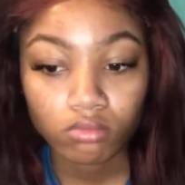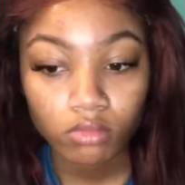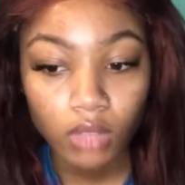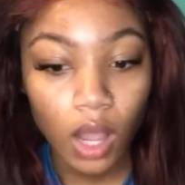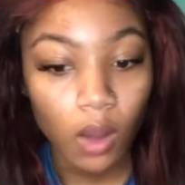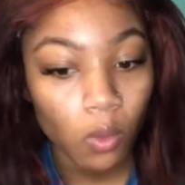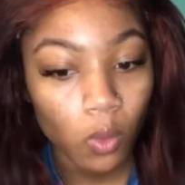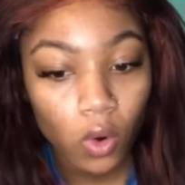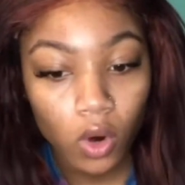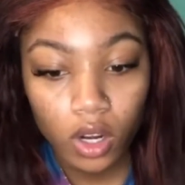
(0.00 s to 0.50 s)

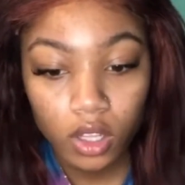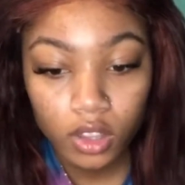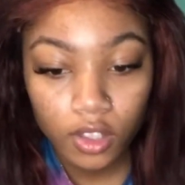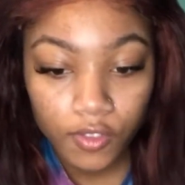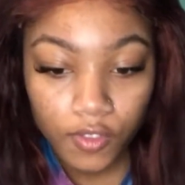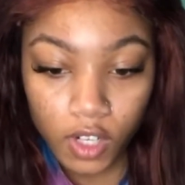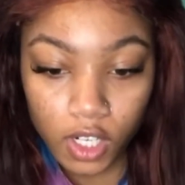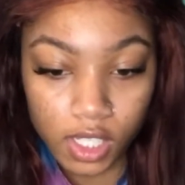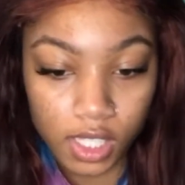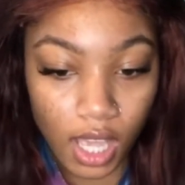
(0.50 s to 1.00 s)
I wore it the
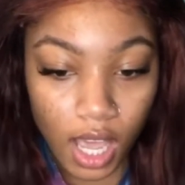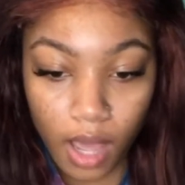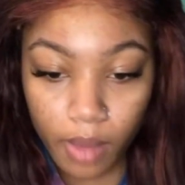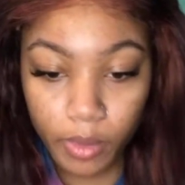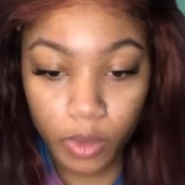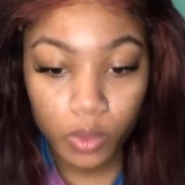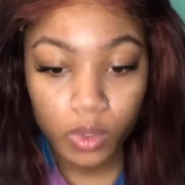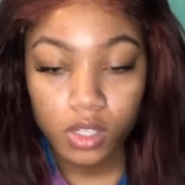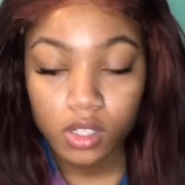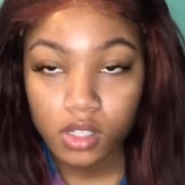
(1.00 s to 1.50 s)
first time.
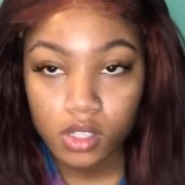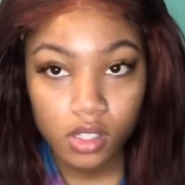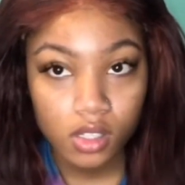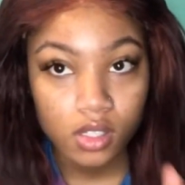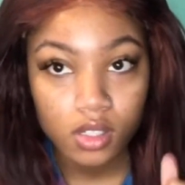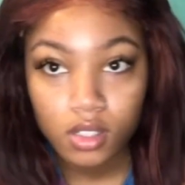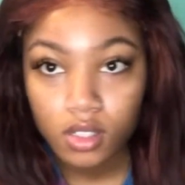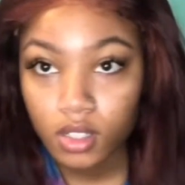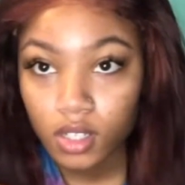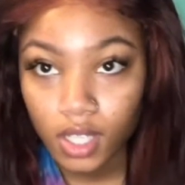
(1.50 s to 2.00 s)
It
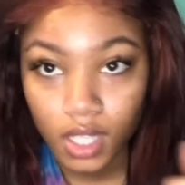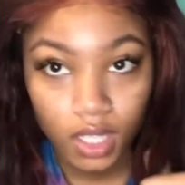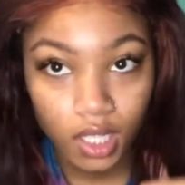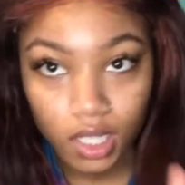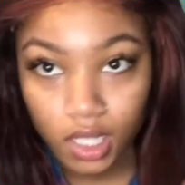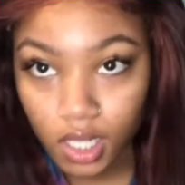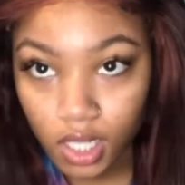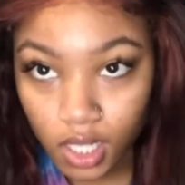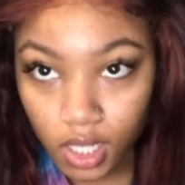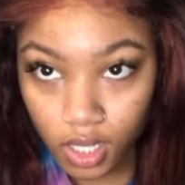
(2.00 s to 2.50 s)

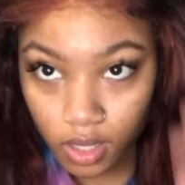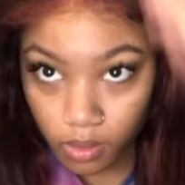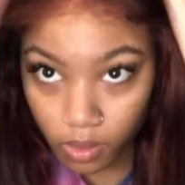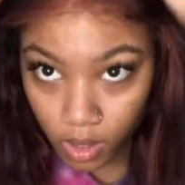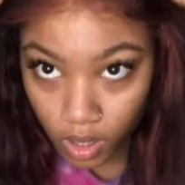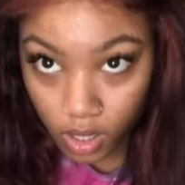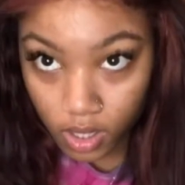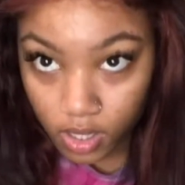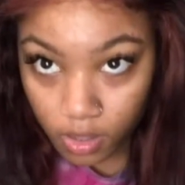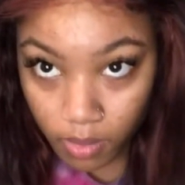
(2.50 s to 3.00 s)
looked good. It
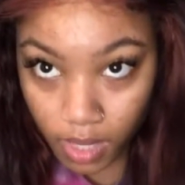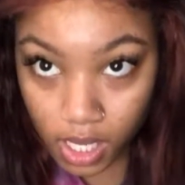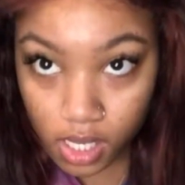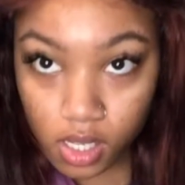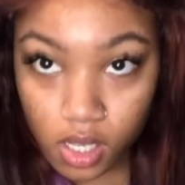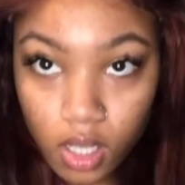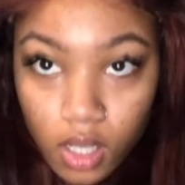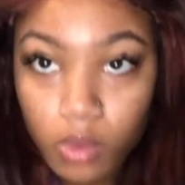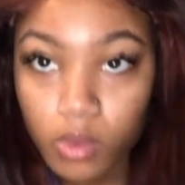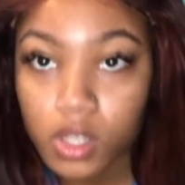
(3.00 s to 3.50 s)
looked
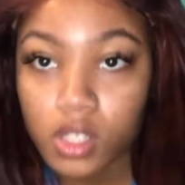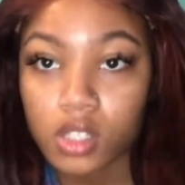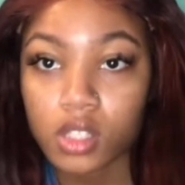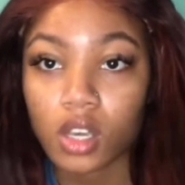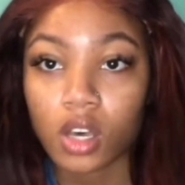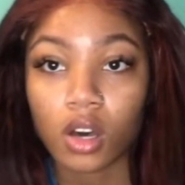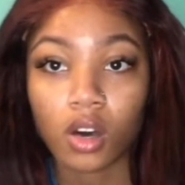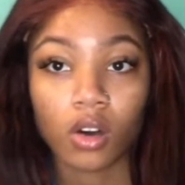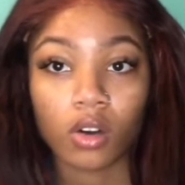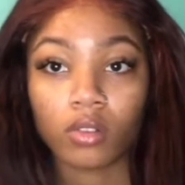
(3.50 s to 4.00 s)
amazing. It was
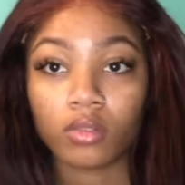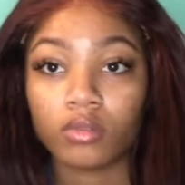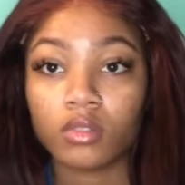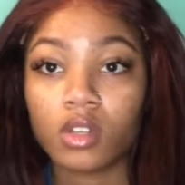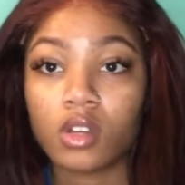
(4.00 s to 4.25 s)
still